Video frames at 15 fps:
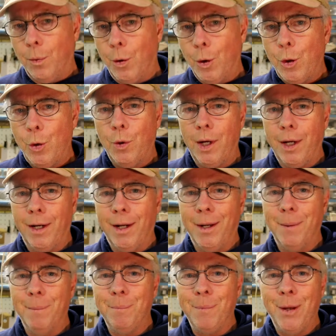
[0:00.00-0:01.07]
who I
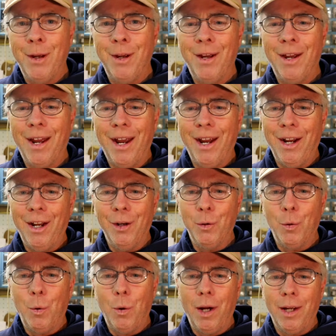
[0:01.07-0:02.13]
am
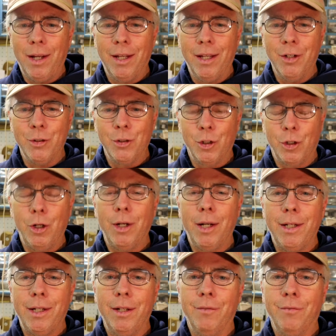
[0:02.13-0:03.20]
and why it is a good
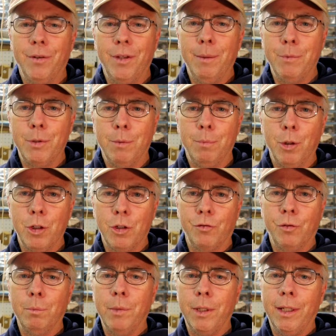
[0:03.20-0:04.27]
idea for them to purchase
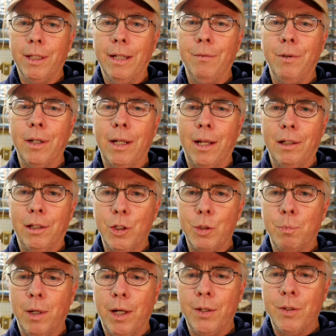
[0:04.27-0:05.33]
from me, even at
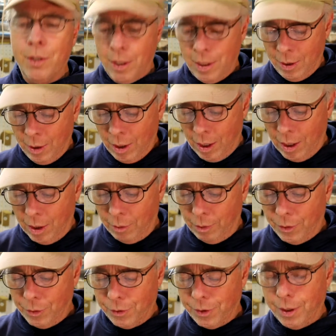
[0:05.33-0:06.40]
list price,
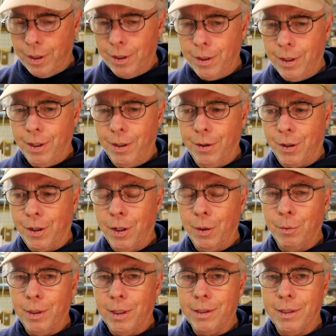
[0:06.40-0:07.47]
rather than the
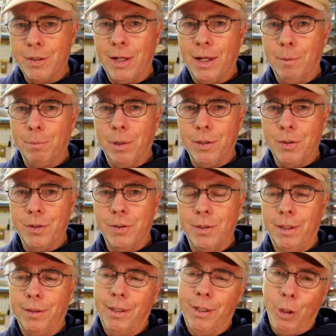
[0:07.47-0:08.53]
cut rate discount prices
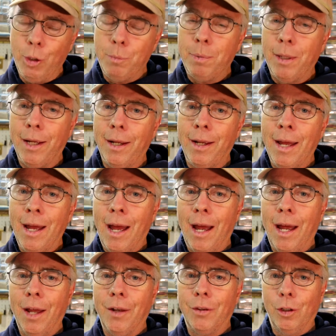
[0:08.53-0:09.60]
that they could pay
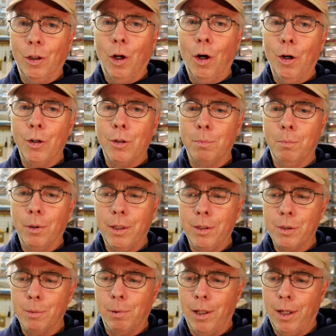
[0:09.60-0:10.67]
at the large
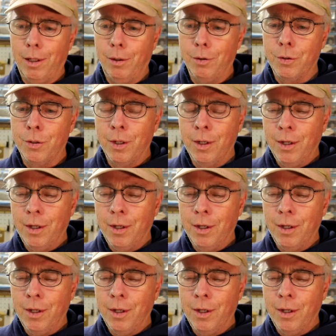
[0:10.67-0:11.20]
marine suppliers.